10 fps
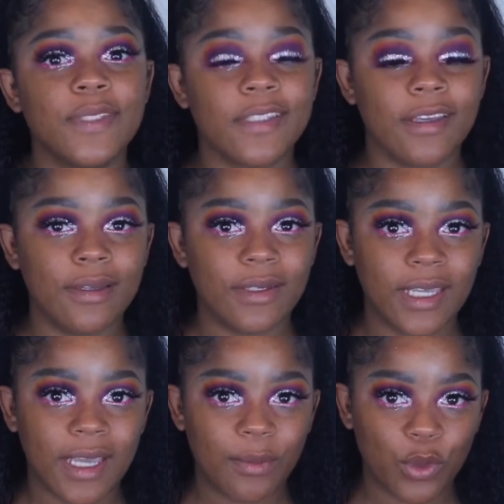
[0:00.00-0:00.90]
So
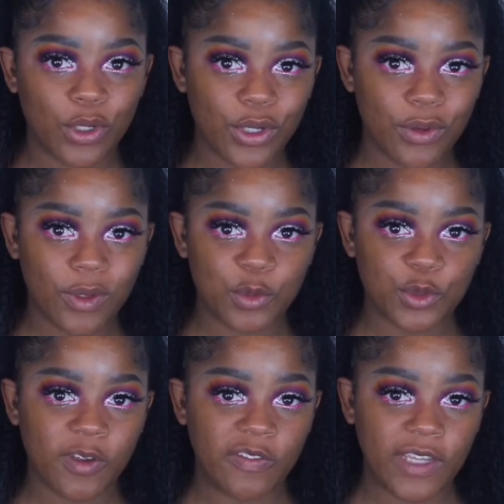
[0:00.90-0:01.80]
yeah, I'm going to go and I'm do
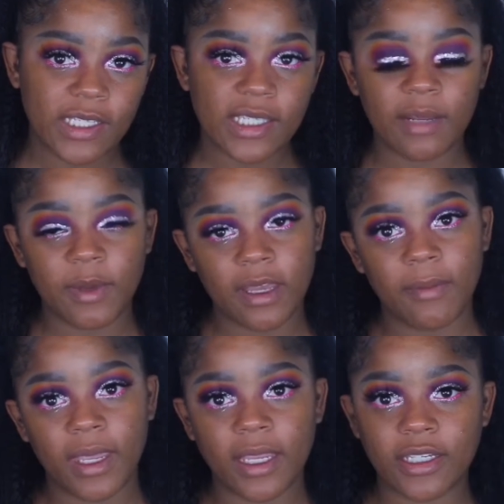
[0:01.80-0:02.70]
my face, and I'm going to come
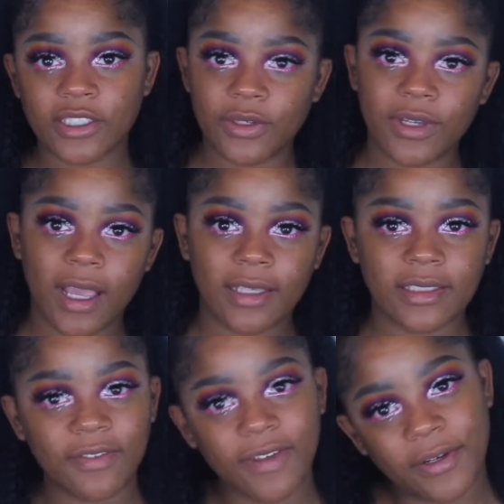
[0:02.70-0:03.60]
back and show you guys
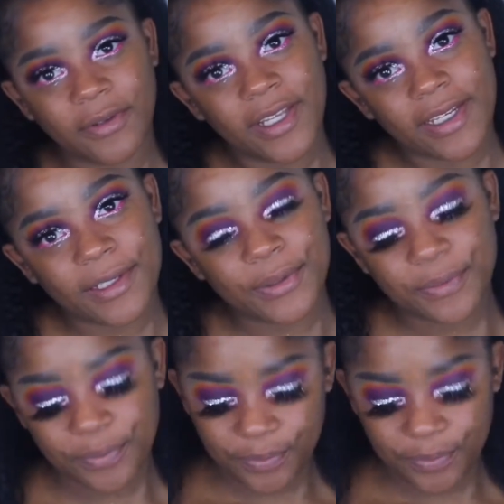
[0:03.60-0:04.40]
the final look.